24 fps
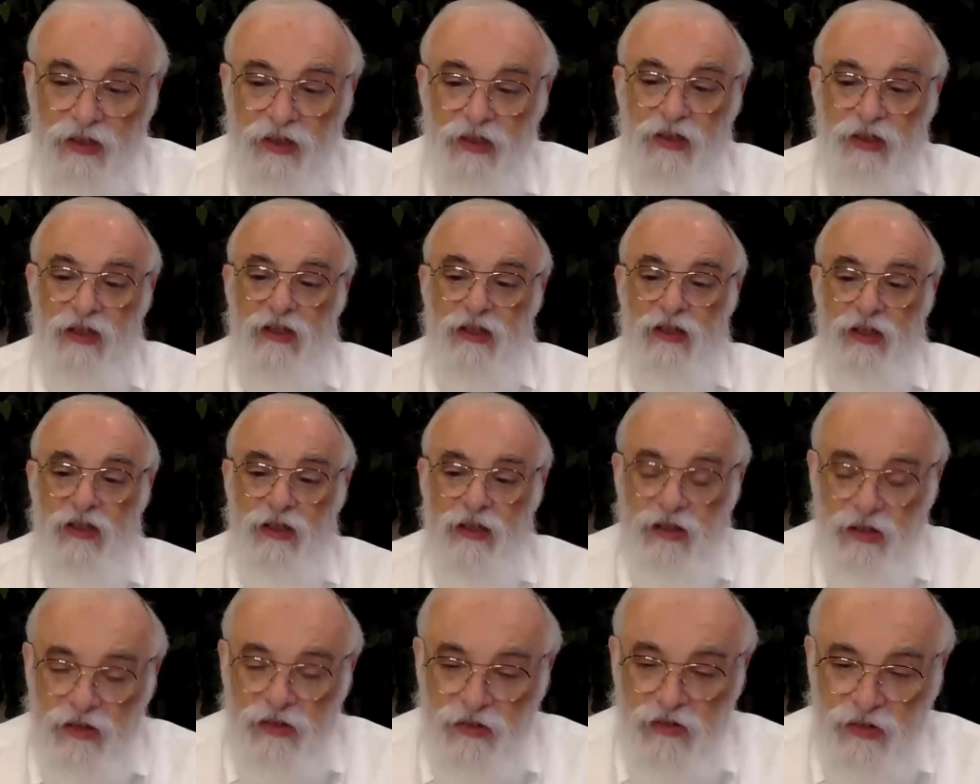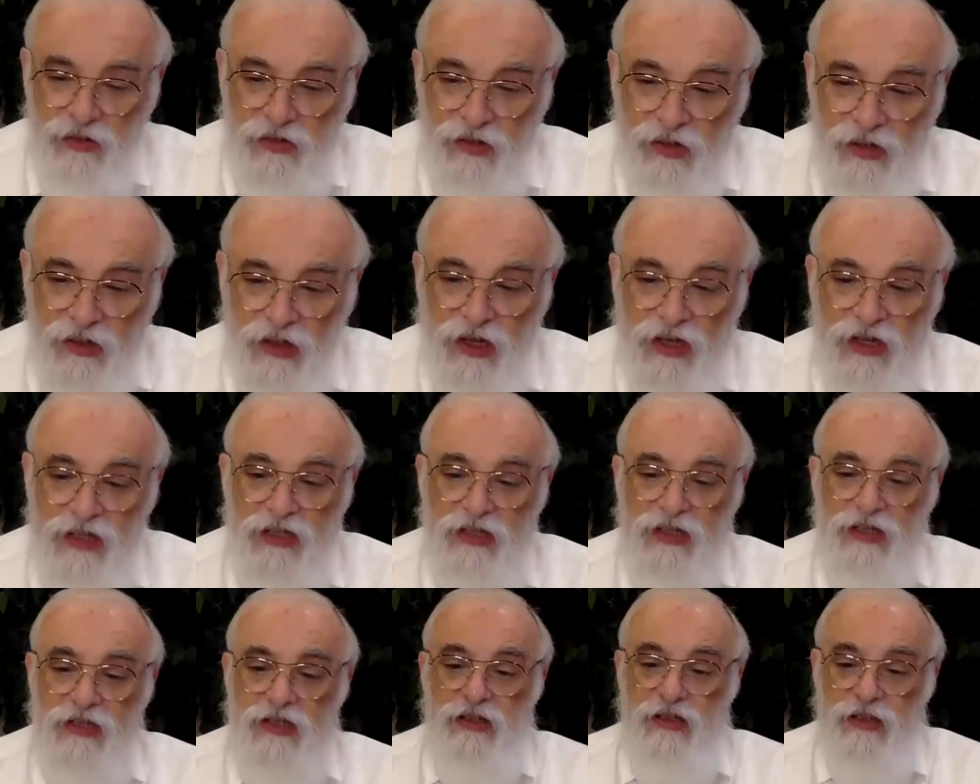In the
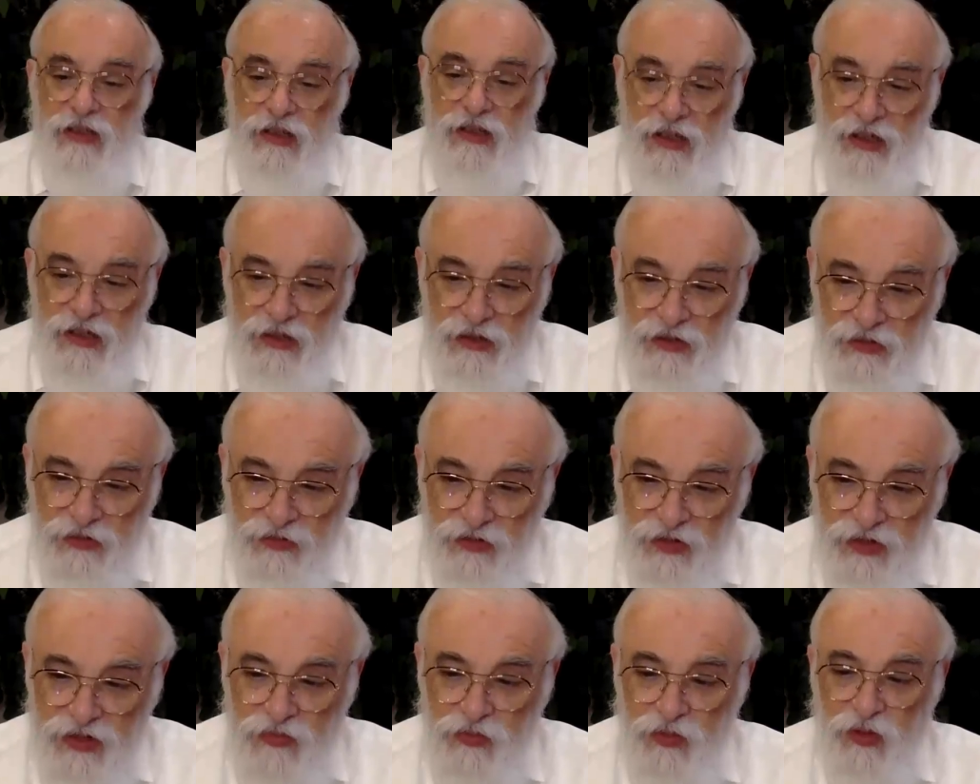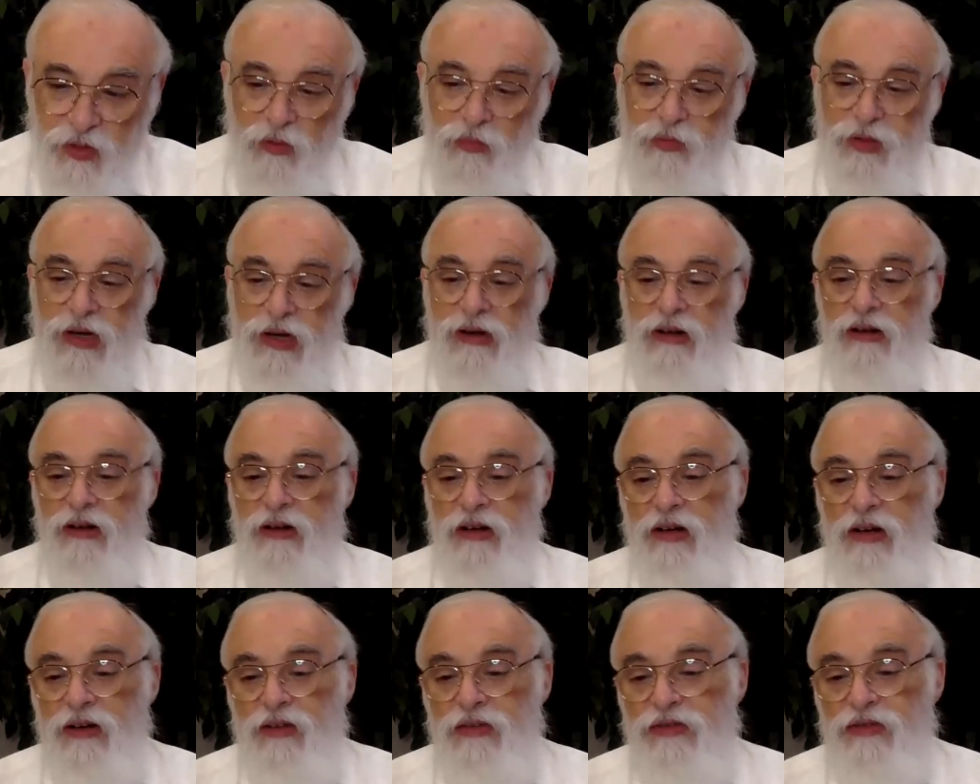last line of the small
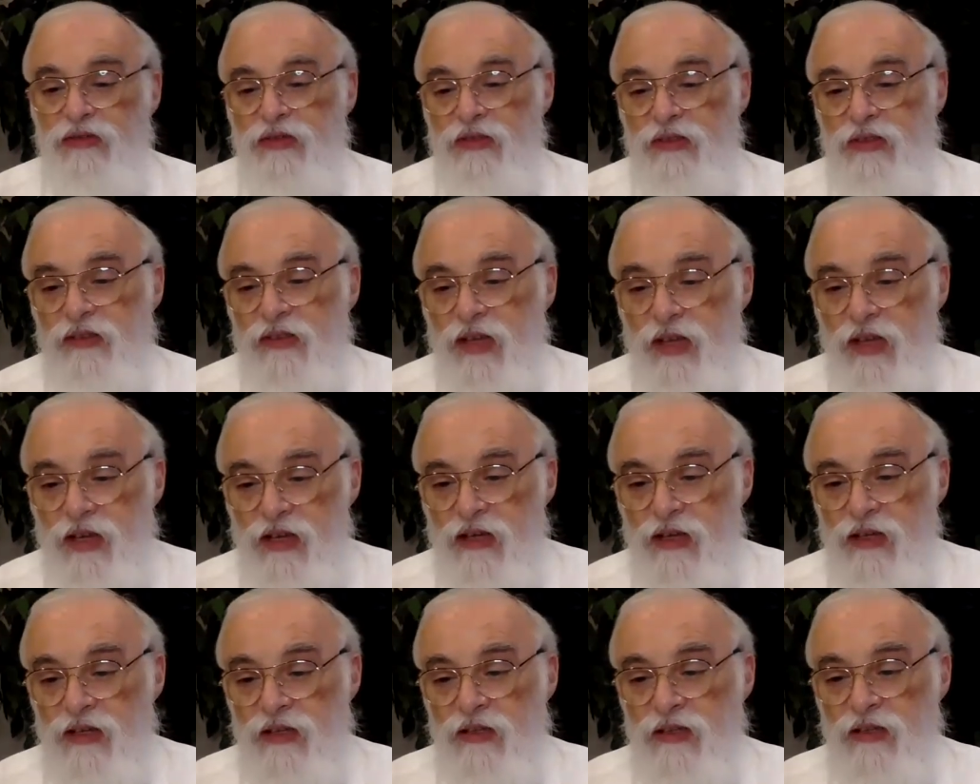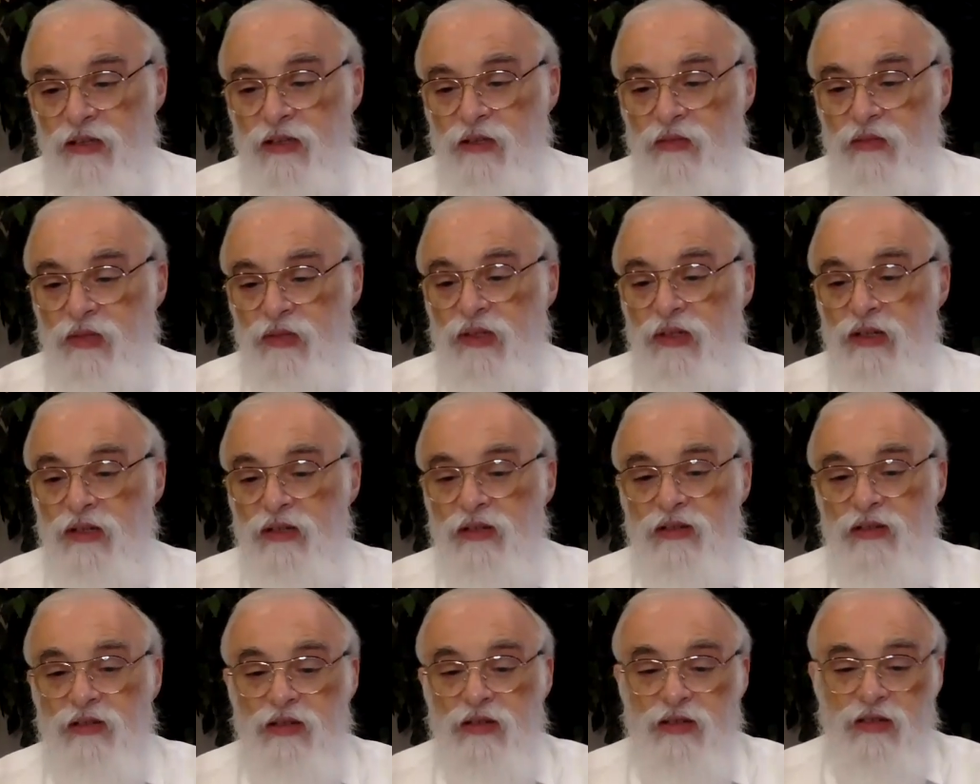paragraph, hey, that
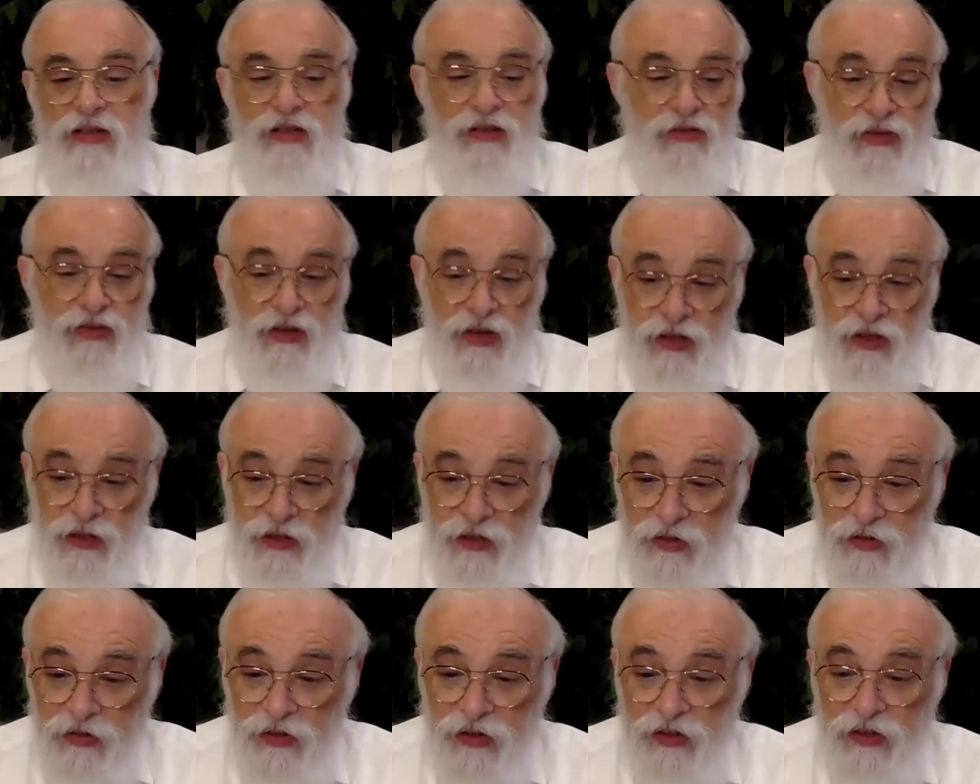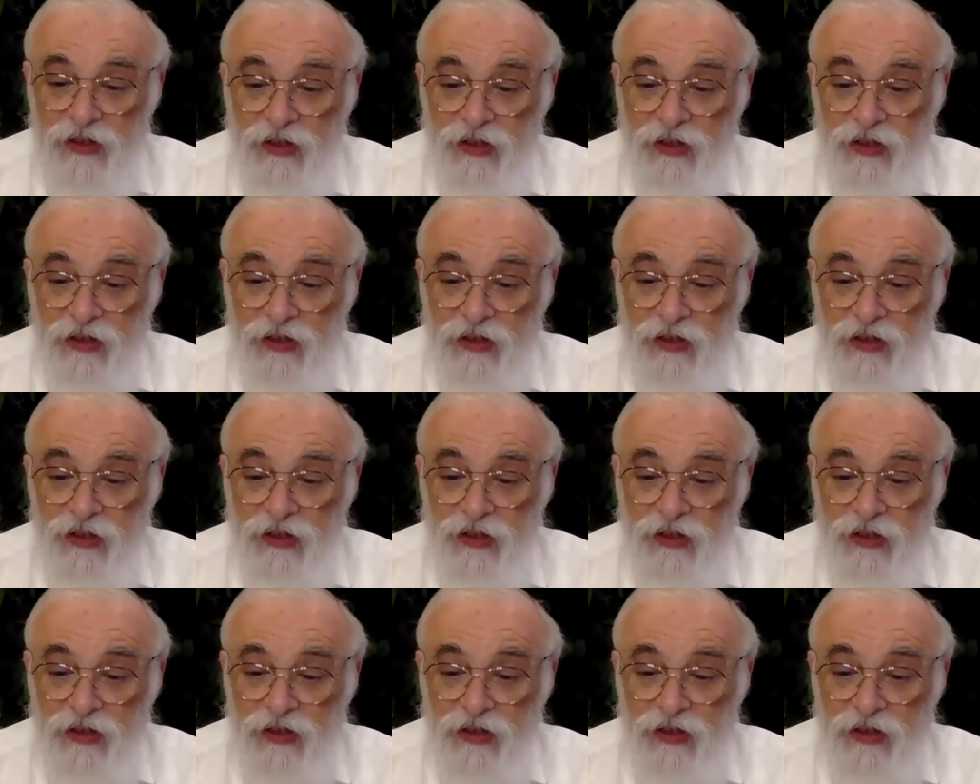begins Sif Hey,